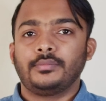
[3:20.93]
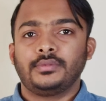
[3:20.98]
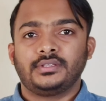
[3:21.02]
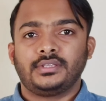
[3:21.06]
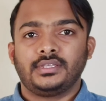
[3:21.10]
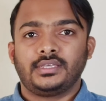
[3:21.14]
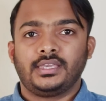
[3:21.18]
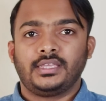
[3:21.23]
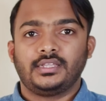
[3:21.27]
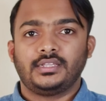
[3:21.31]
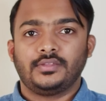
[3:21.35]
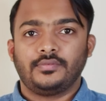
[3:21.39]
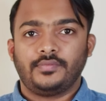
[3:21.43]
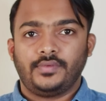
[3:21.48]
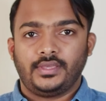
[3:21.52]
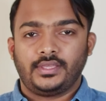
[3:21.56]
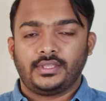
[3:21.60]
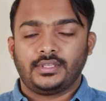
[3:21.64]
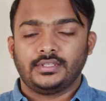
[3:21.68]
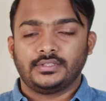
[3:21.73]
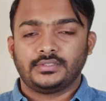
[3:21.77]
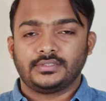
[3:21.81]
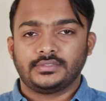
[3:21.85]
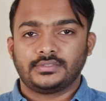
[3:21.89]
mitigate the
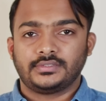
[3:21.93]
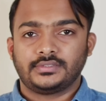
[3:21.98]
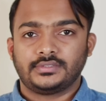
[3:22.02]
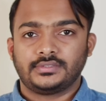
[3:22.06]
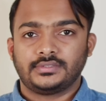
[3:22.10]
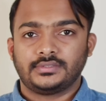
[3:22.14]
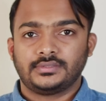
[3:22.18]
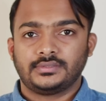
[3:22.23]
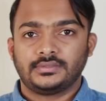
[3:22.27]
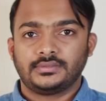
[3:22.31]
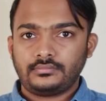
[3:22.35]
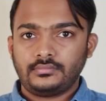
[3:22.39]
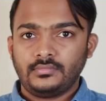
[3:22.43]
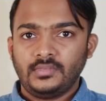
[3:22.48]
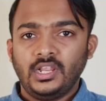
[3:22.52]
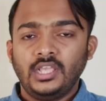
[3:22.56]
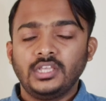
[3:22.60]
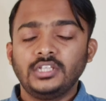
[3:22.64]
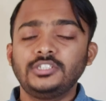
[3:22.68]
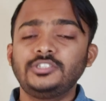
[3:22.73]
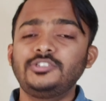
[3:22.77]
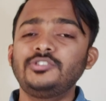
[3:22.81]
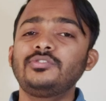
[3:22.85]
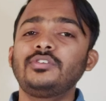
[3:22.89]
weaknesses.
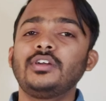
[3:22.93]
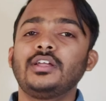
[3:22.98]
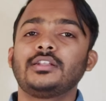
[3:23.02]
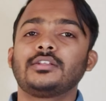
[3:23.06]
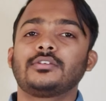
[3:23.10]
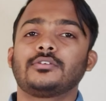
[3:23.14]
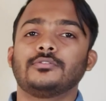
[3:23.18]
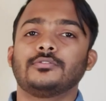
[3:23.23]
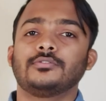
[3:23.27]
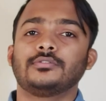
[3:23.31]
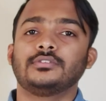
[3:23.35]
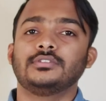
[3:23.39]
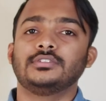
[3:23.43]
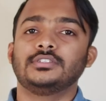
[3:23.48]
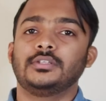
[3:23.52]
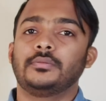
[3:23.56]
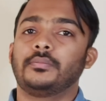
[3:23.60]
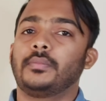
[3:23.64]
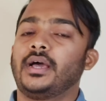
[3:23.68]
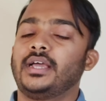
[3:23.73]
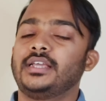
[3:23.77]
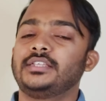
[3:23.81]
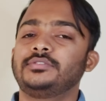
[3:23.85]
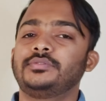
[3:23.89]
To conclude, the
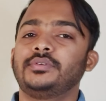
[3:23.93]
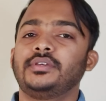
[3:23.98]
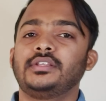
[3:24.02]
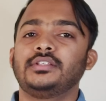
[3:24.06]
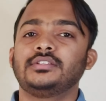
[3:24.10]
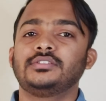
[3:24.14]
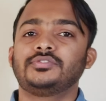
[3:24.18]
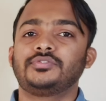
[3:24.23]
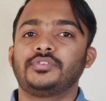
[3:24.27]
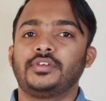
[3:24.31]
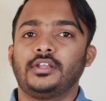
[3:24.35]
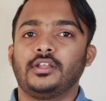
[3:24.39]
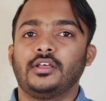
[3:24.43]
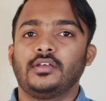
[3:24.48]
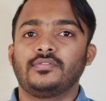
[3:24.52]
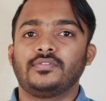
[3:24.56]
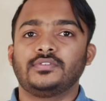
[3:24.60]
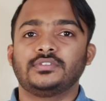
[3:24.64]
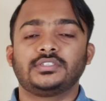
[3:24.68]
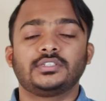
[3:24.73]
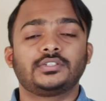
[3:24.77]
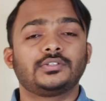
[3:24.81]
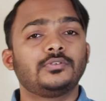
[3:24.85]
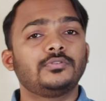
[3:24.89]
bias-variance trade-off
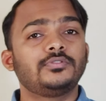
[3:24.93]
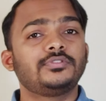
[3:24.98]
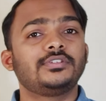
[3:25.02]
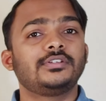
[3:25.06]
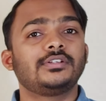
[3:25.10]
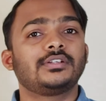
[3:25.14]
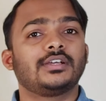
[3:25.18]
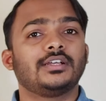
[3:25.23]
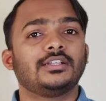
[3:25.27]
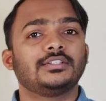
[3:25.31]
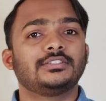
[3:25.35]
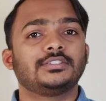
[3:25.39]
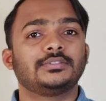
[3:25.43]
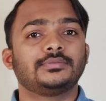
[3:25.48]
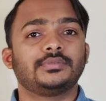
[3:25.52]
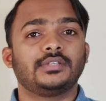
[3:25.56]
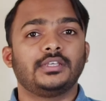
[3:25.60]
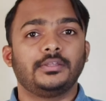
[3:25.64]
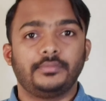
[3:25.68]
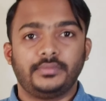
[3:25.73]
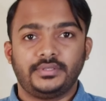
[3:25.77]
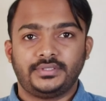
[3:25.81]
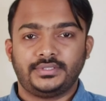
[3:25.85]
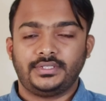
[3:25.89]
is a crucial concept
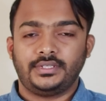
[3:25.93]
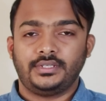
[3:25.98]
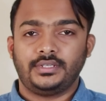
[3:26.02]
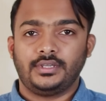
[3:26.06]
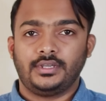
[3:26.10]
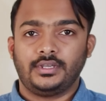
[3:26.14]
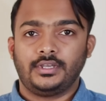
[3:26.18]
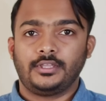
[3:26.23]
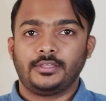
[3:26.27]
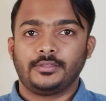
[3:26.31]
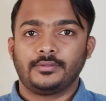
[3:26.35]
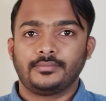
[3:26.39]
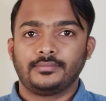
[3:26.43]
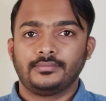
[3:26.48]
in machine learning.